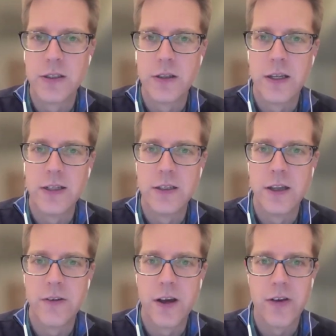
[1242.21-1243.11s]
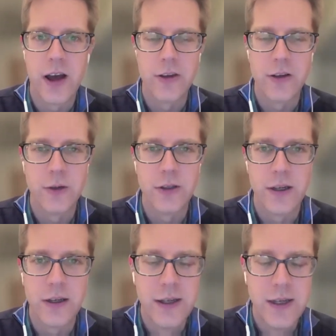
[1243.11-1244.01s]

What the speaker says: Did they find value in the